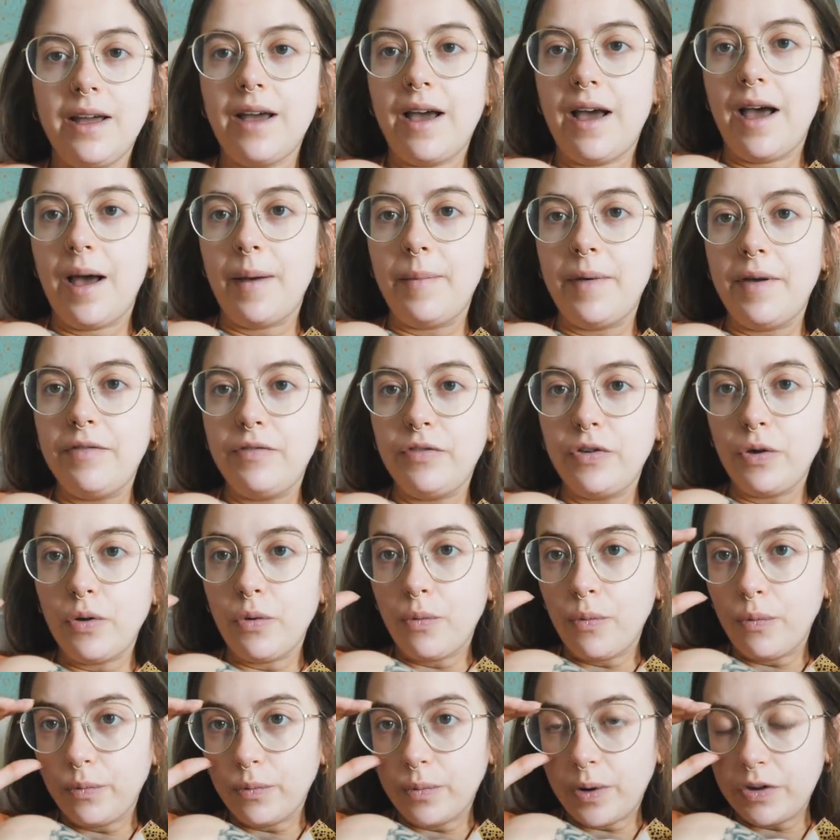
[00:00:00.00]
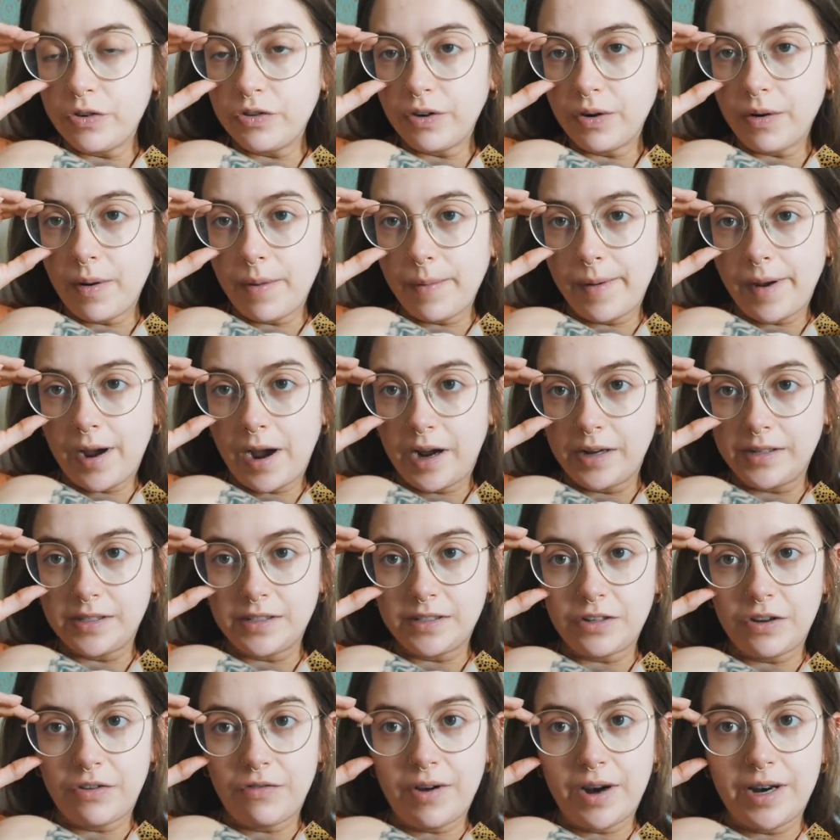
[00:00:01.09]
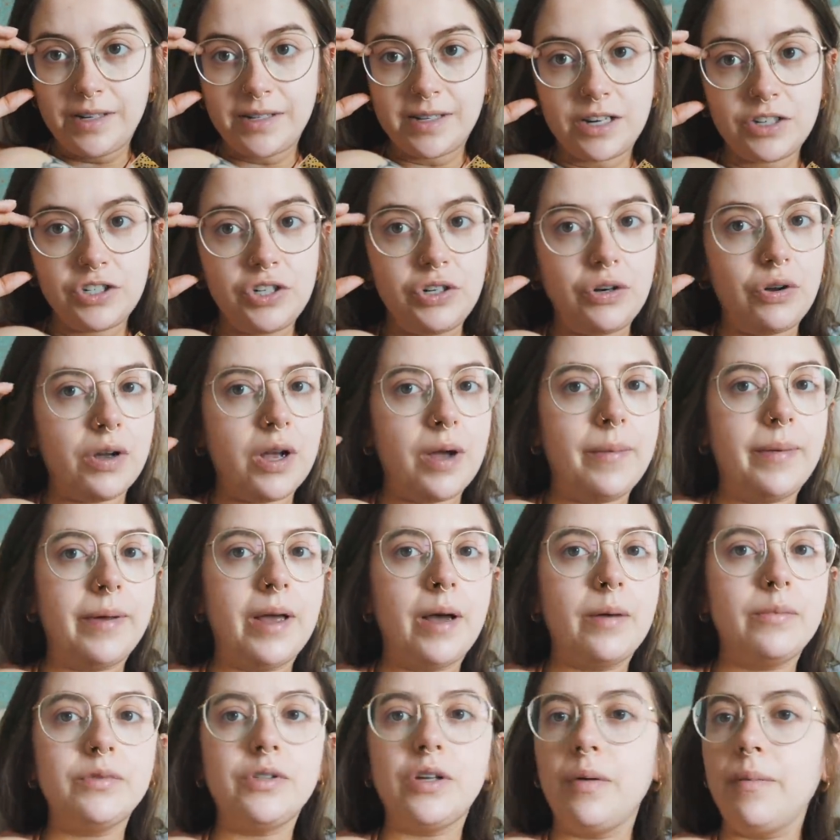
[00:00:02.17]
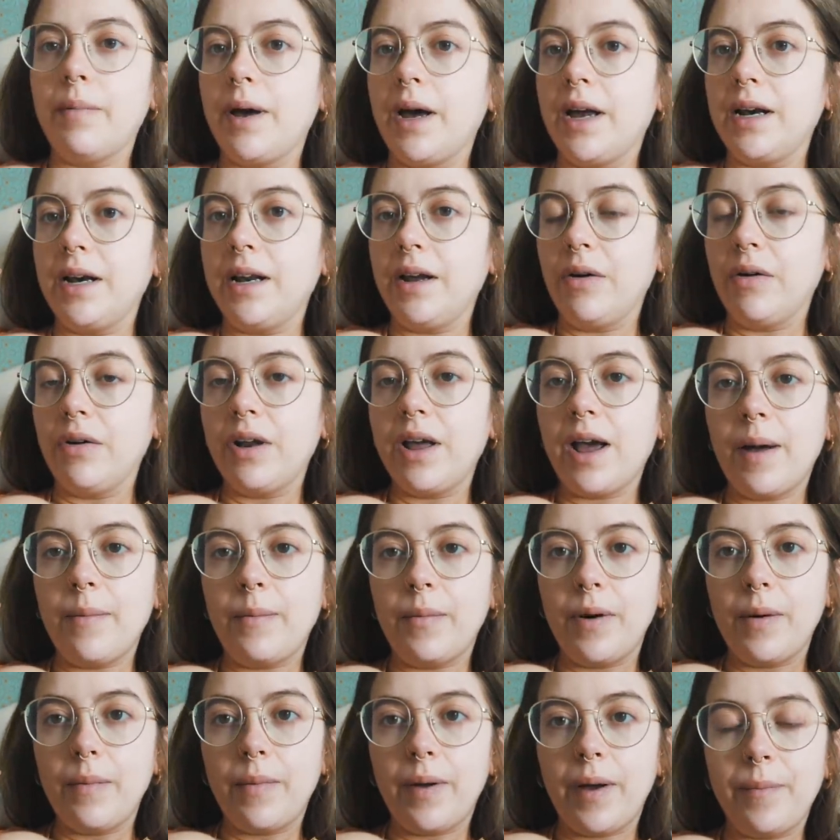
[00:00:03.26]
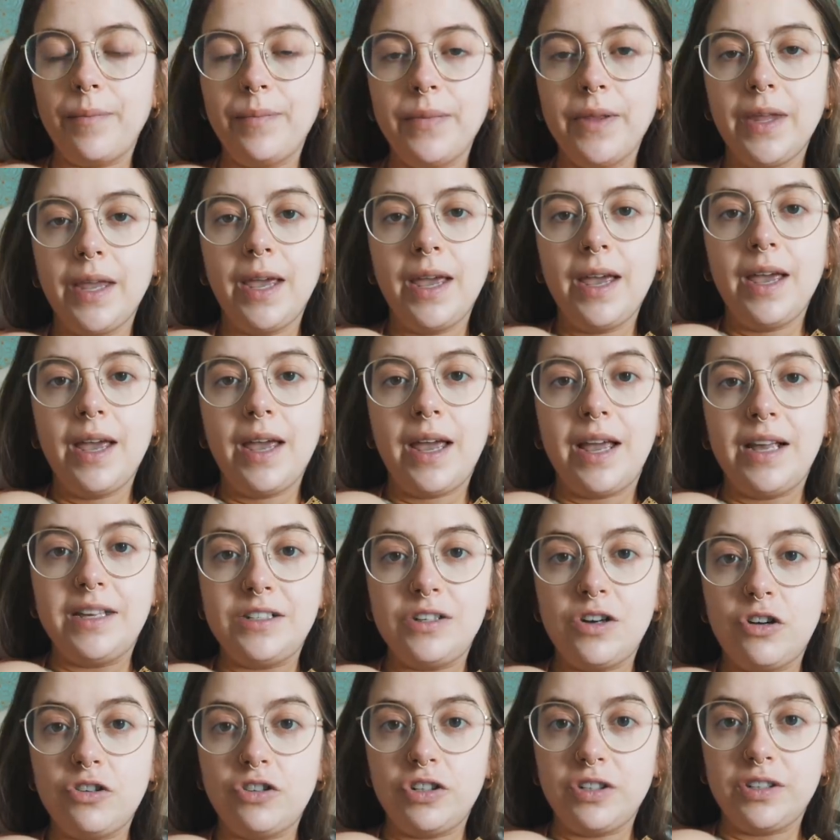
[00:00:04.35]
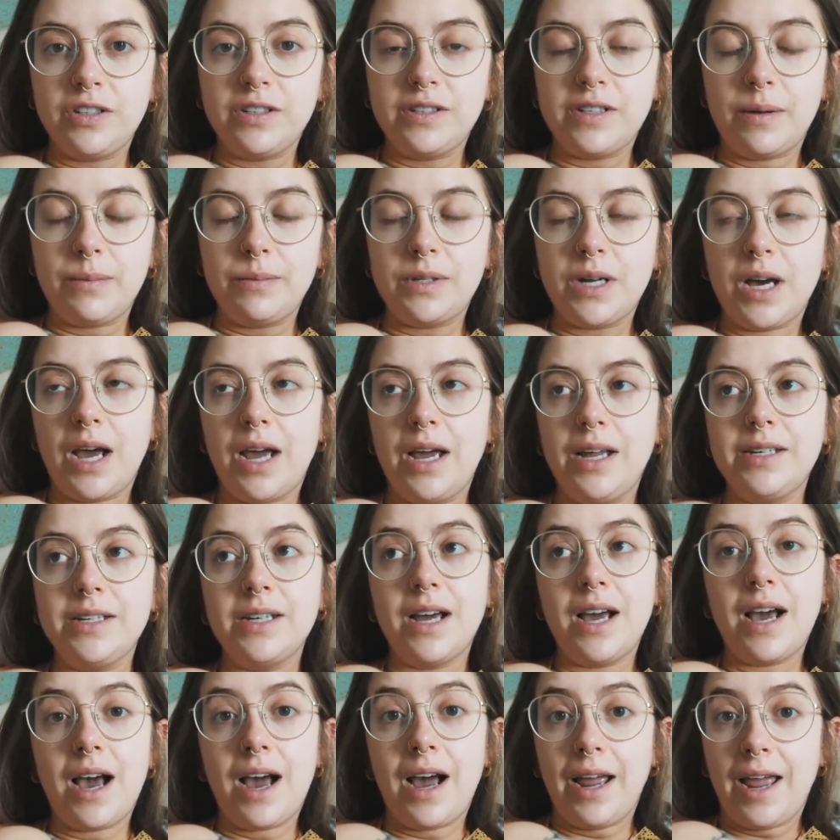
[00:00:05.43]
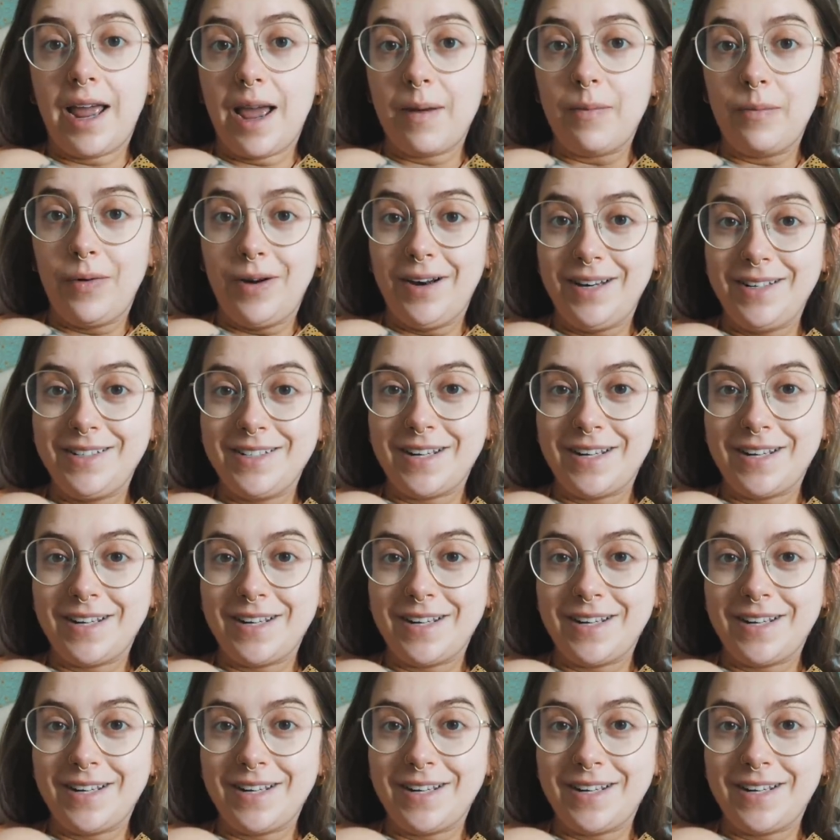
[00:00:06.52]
Um, if you're wondering why my eyes are so red, it's actually not coming up so badly on camera, but it's not just because I'm tired. I am really